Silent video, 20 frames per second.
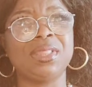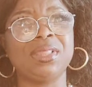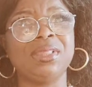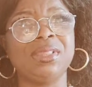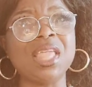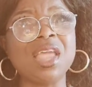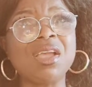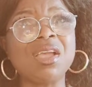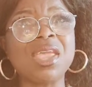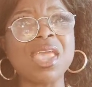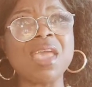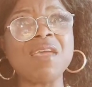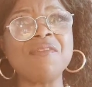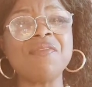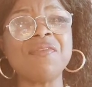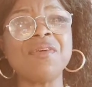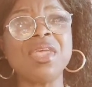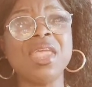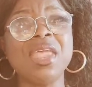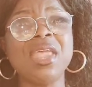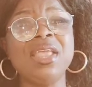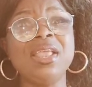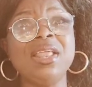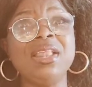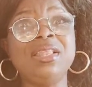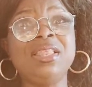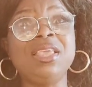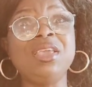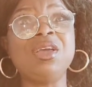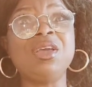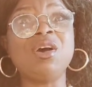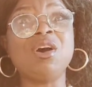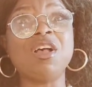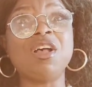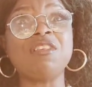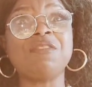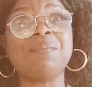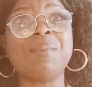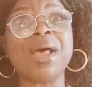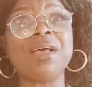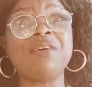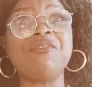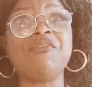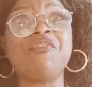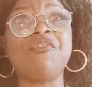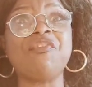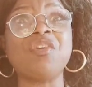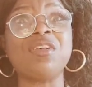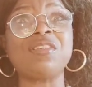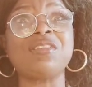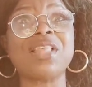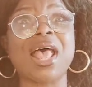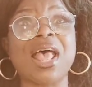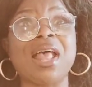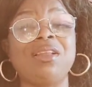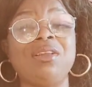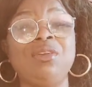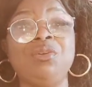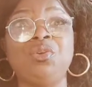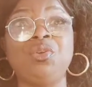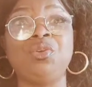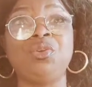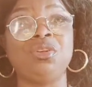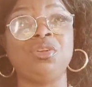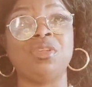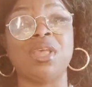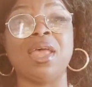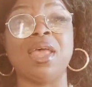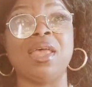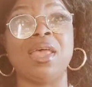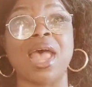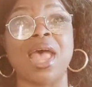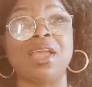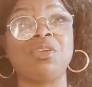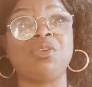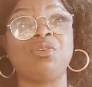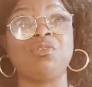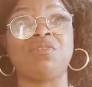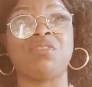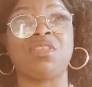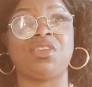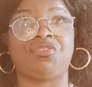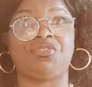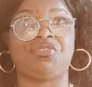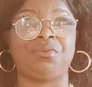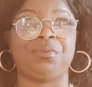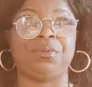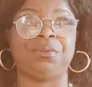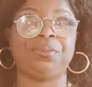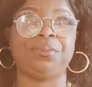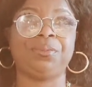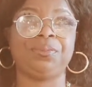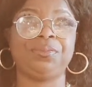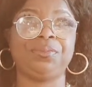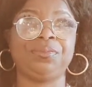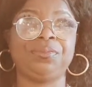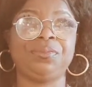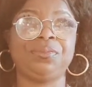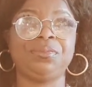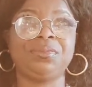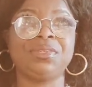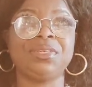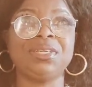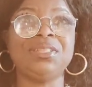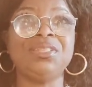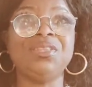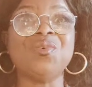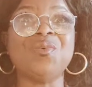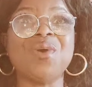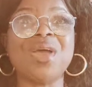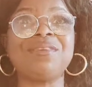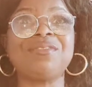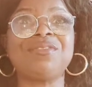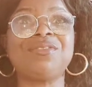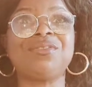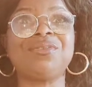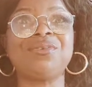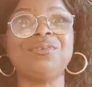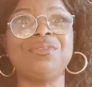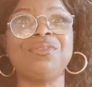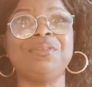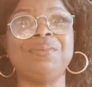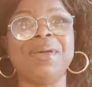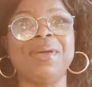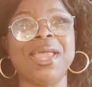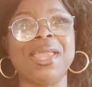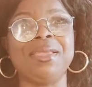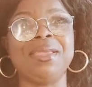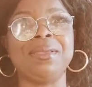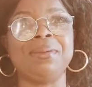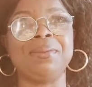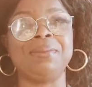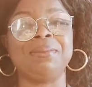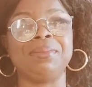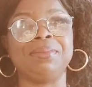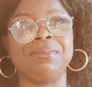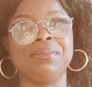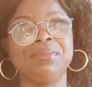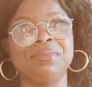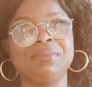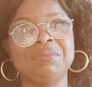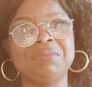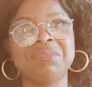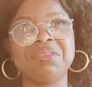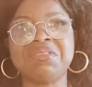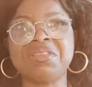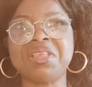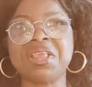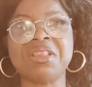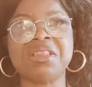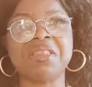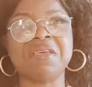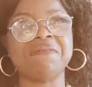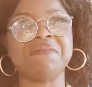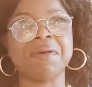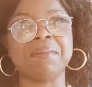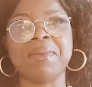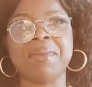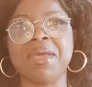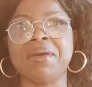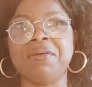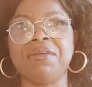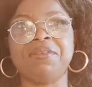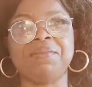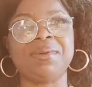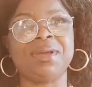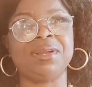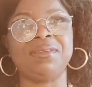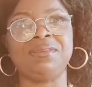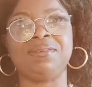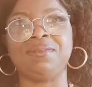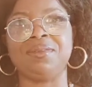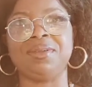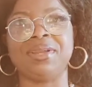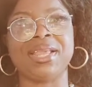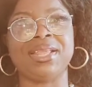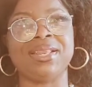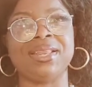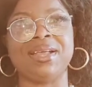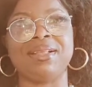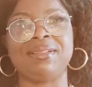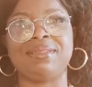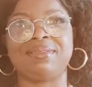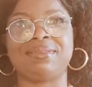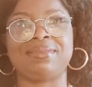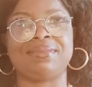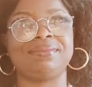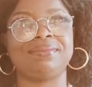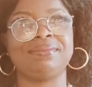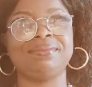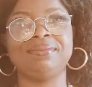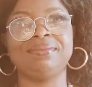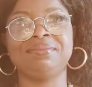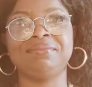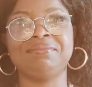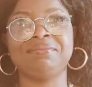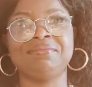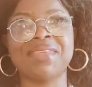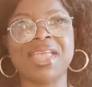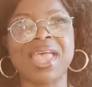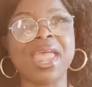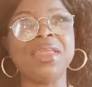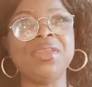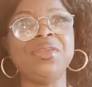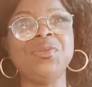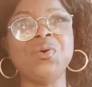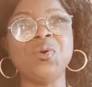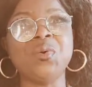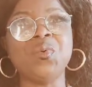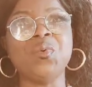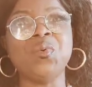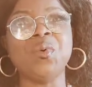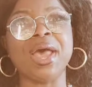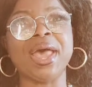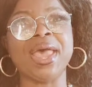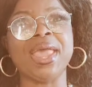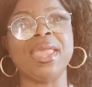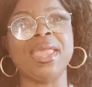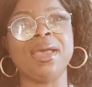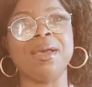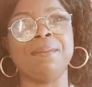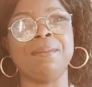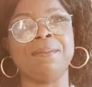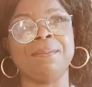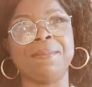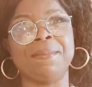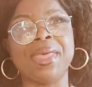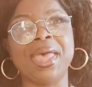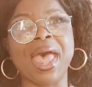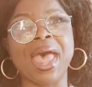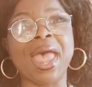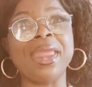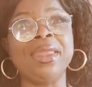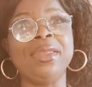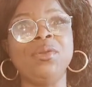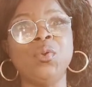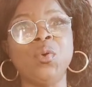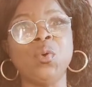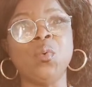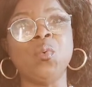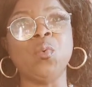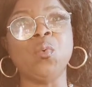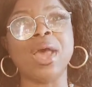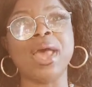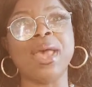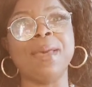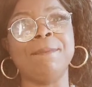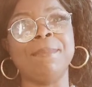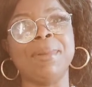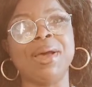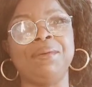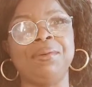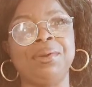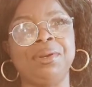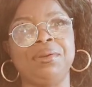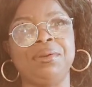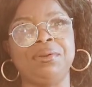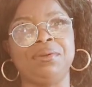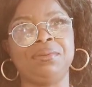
They gave the husband first accusation. The wife stood by him. Say never, my husband is not like that. I know who I am. I know who I married.